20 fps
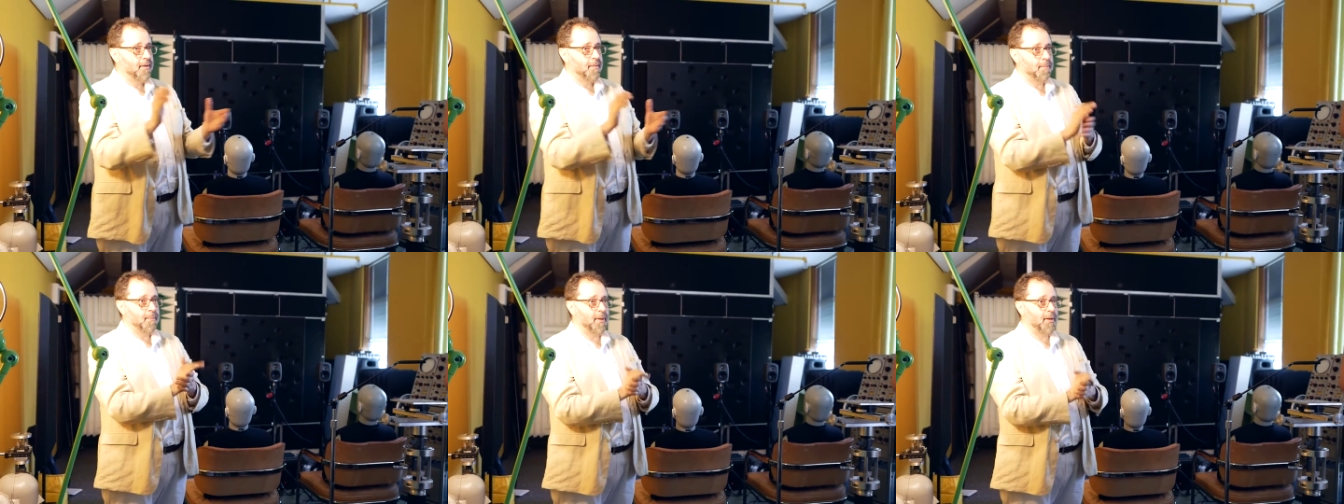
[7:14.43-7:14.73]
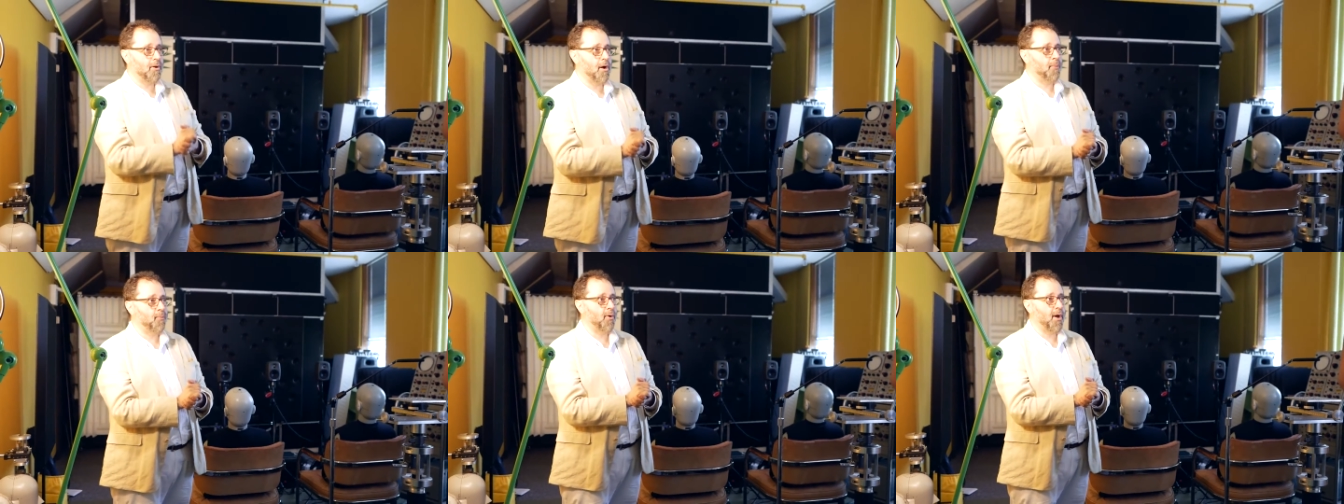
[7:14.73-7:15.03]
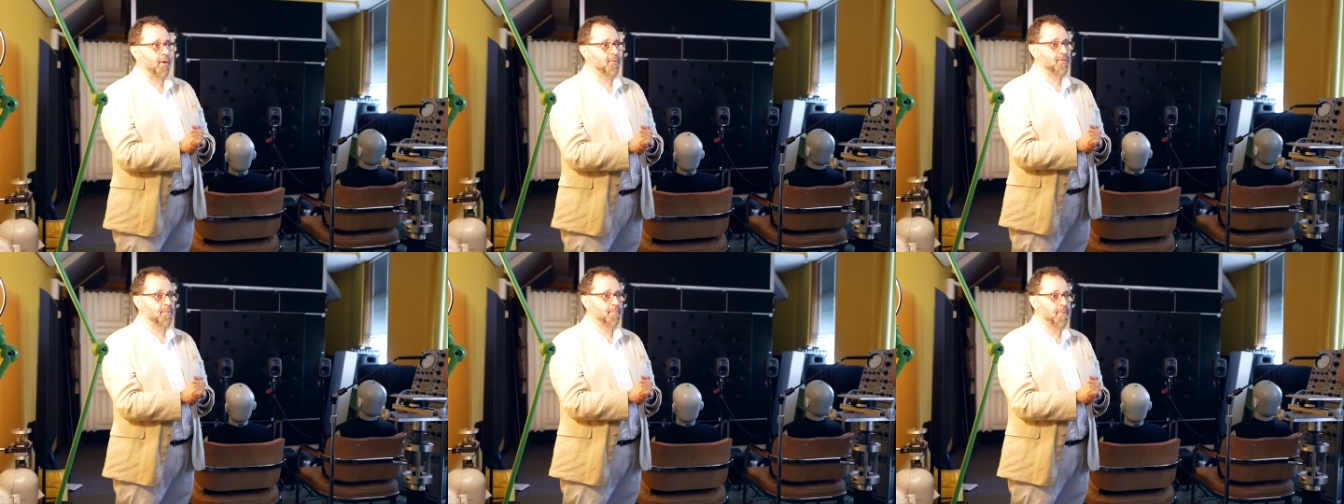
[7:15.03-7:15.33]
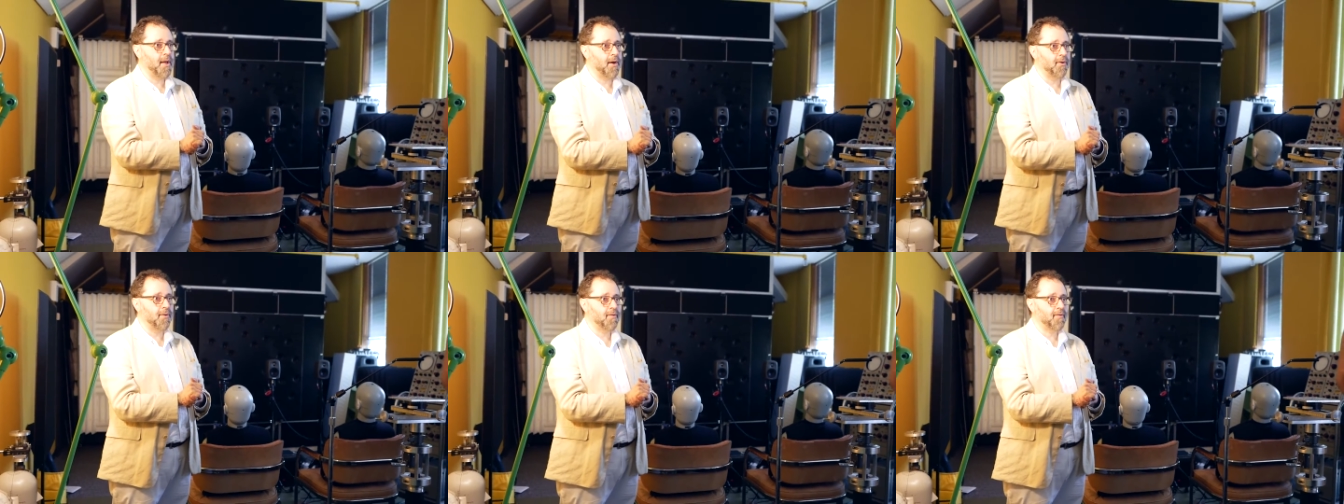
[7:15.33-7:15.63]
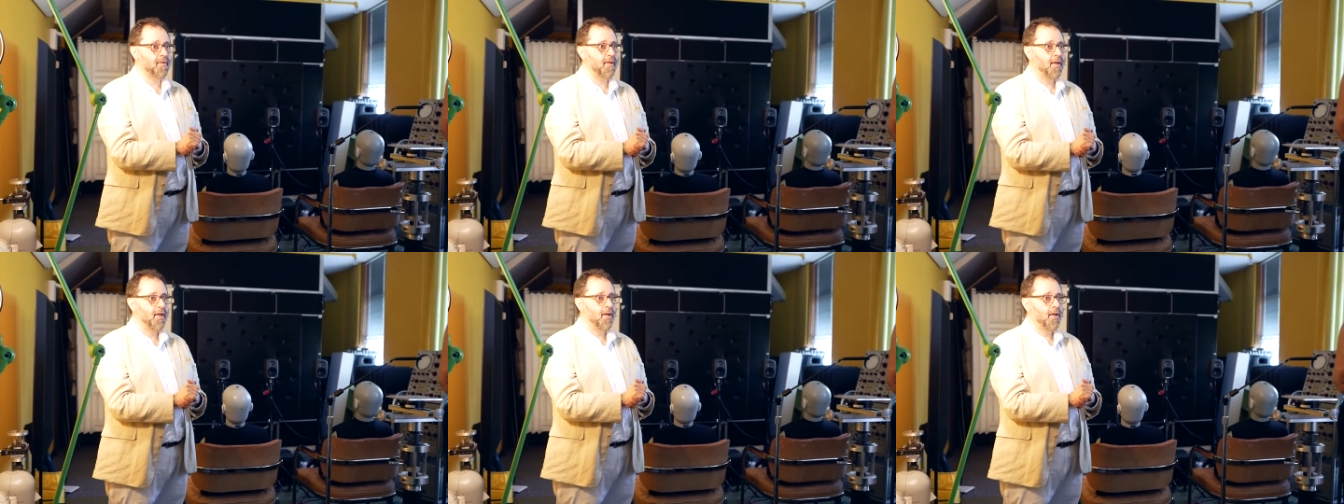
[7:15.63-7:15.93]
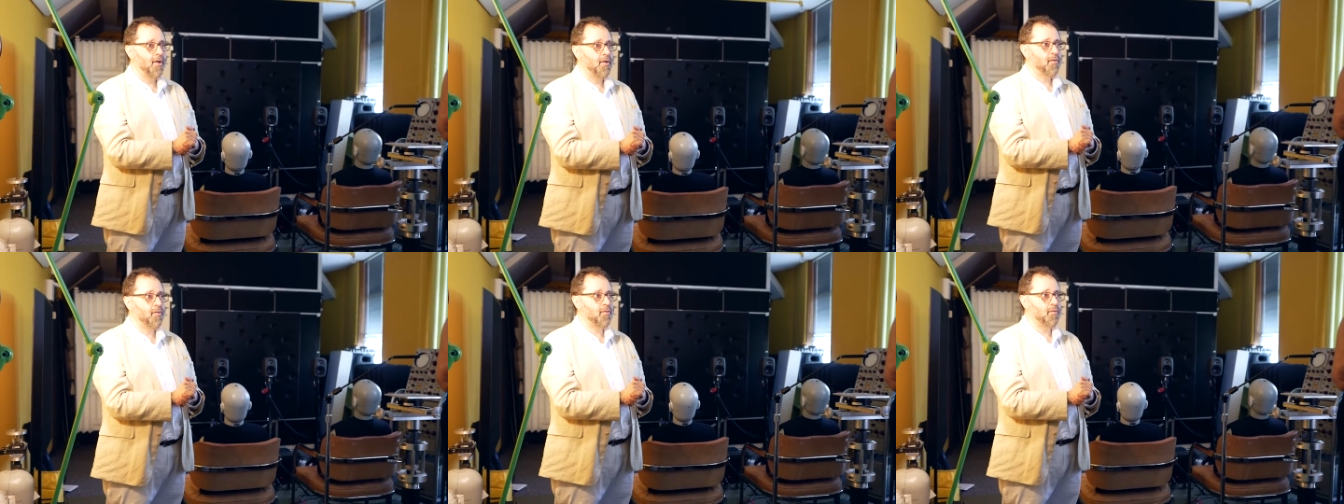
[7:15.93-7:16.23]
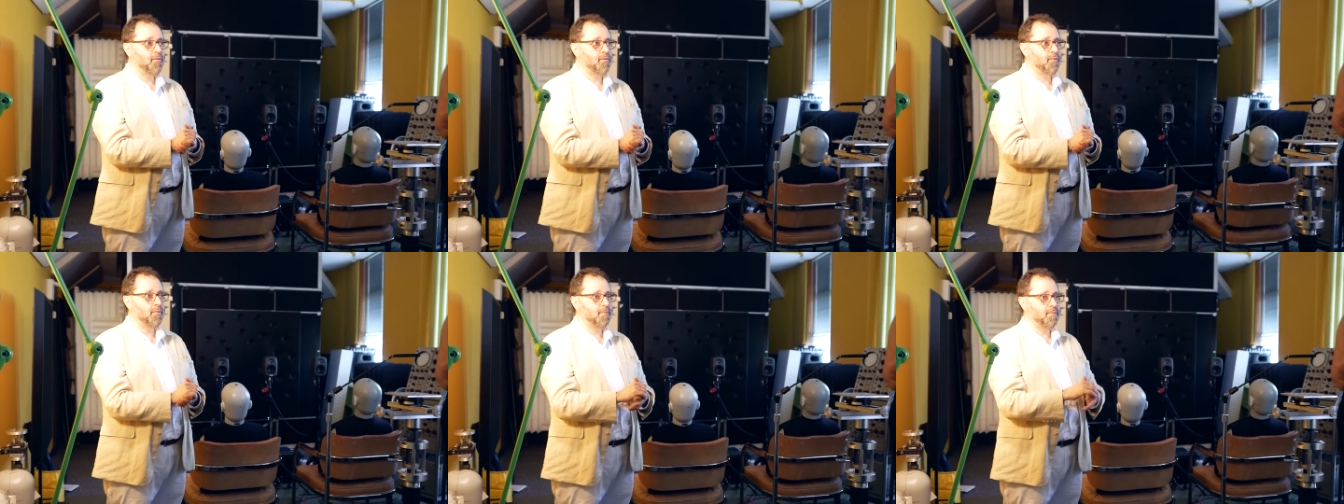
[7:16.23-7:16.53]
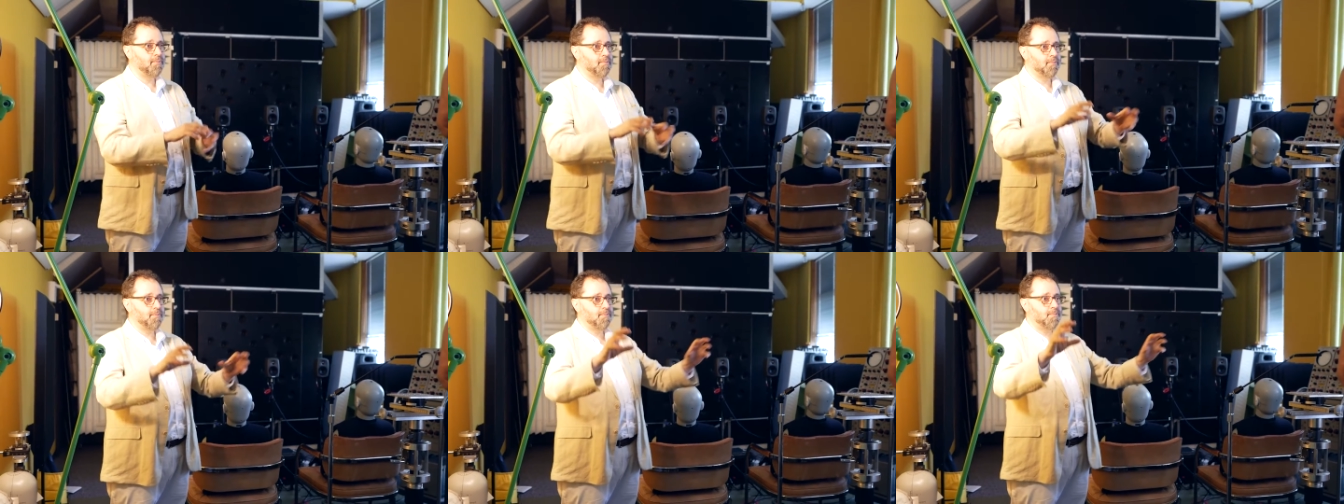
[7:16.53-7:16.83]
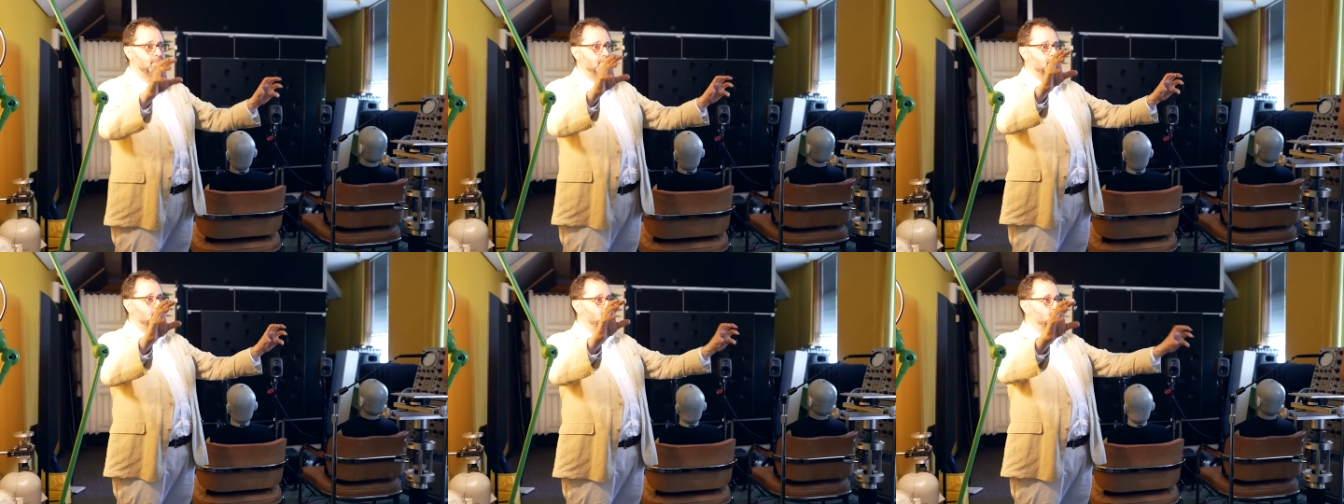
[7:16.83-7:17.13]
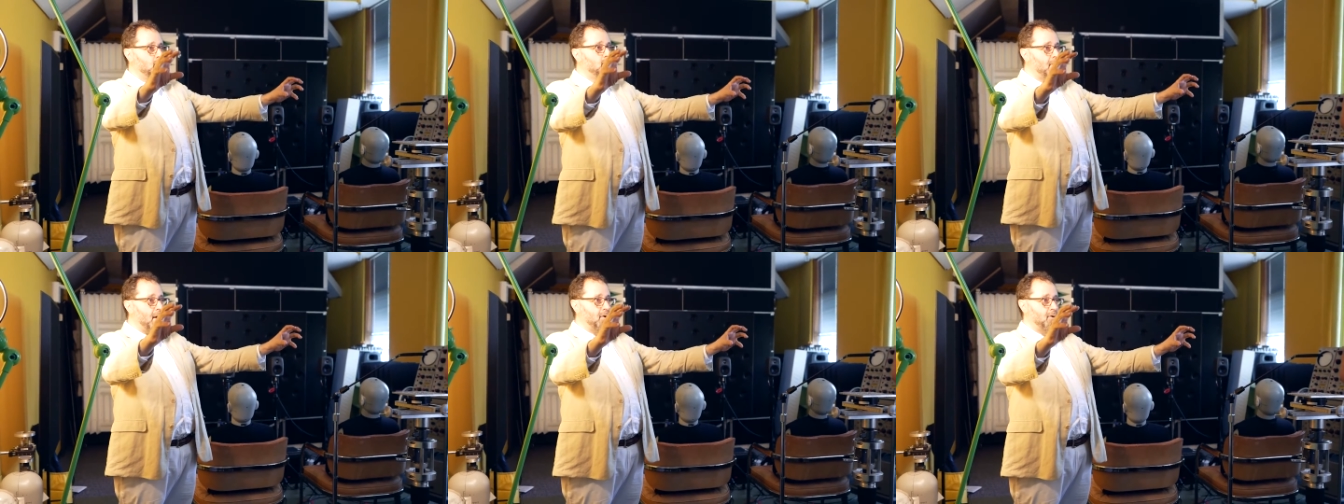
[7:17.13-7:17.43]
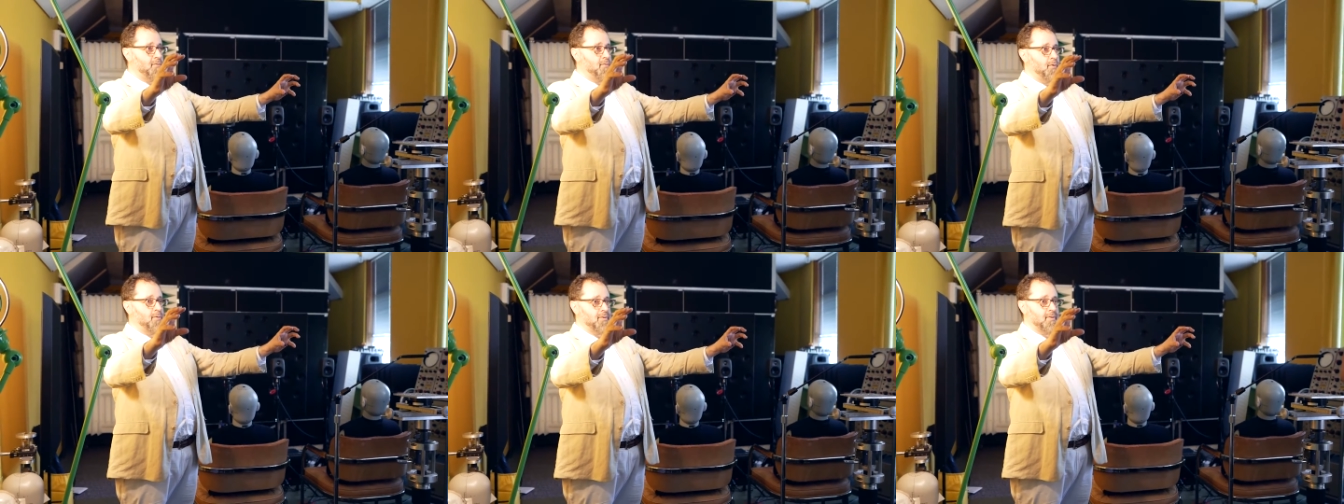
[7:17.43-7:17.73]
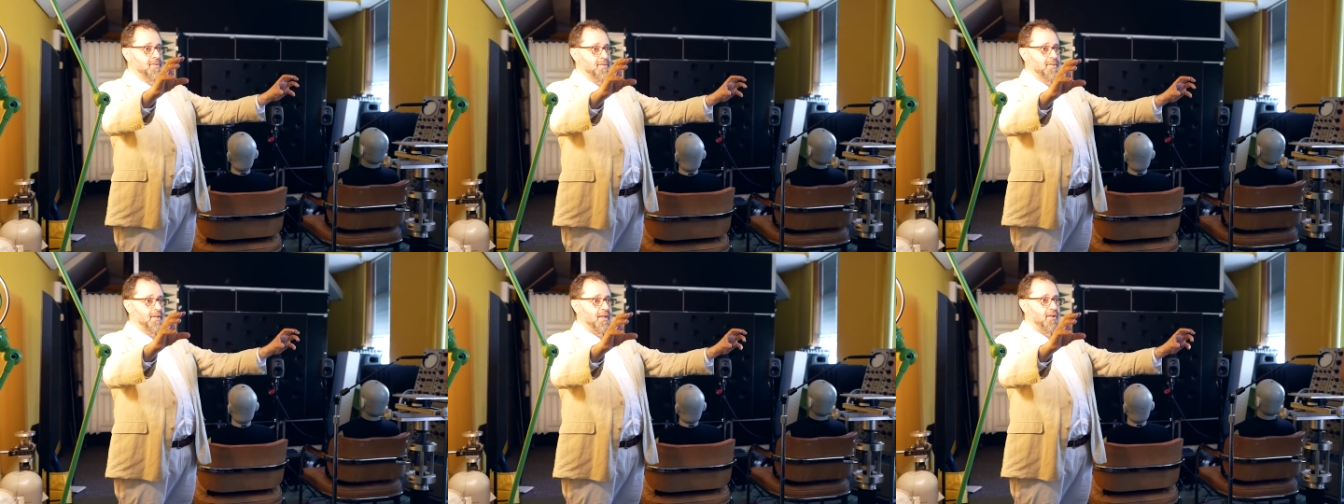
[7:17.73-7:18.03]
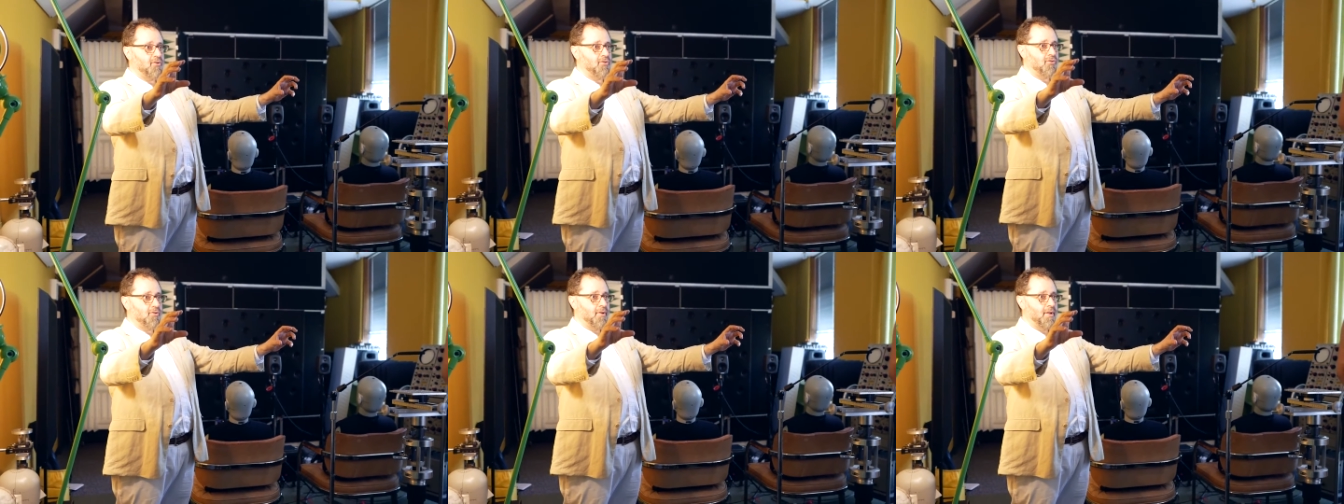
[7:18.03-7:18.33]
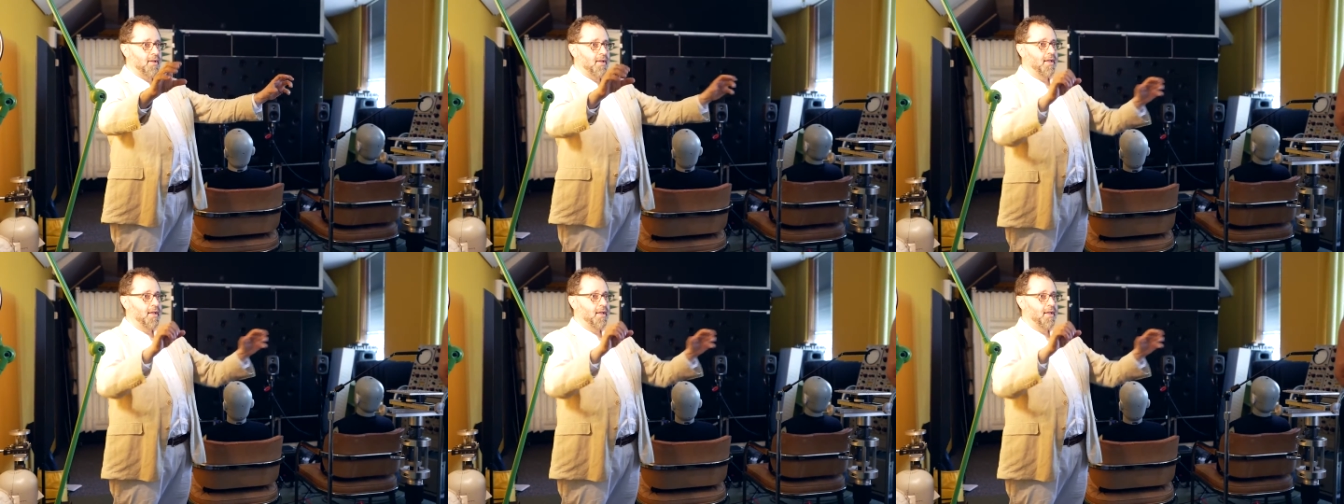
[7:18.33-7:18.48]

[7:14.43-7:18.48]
the main opera house in Paris, to put two microphones on stage.